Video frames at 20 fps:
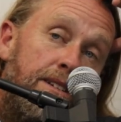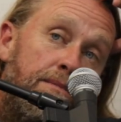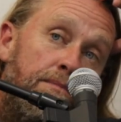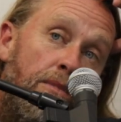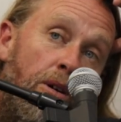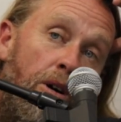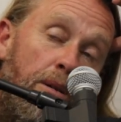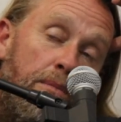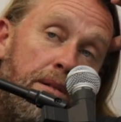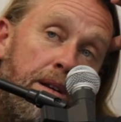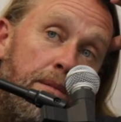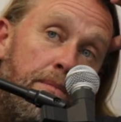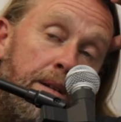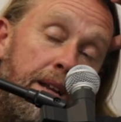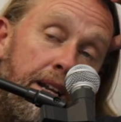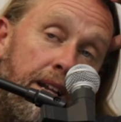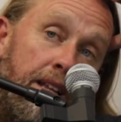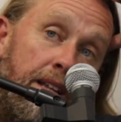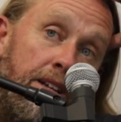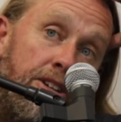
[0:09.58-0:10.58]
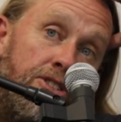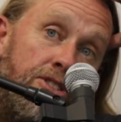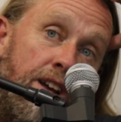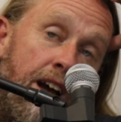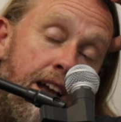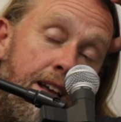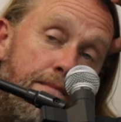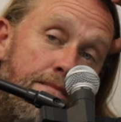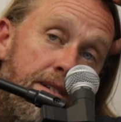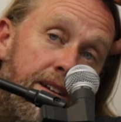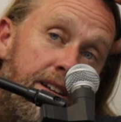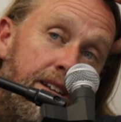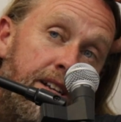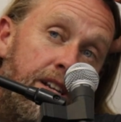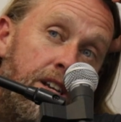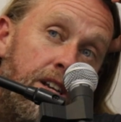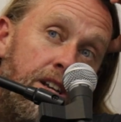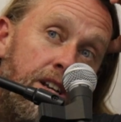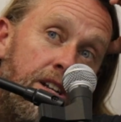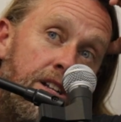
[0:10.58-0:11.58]
might be a bit cliche, but
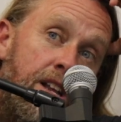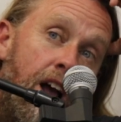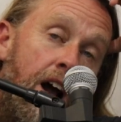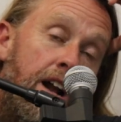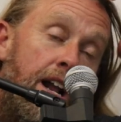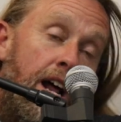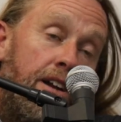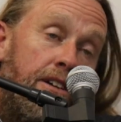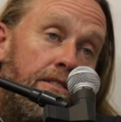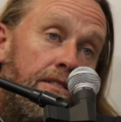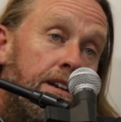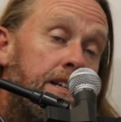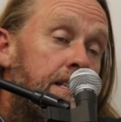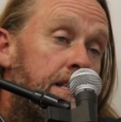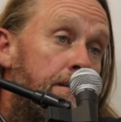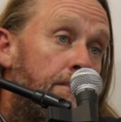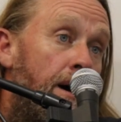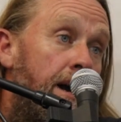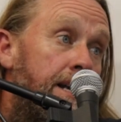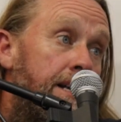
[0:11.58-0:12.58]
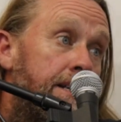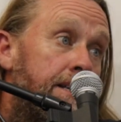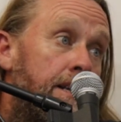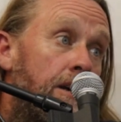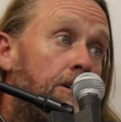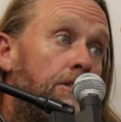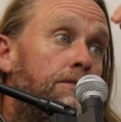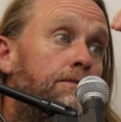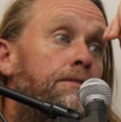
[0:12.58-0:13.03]
you don't underestimate yourself.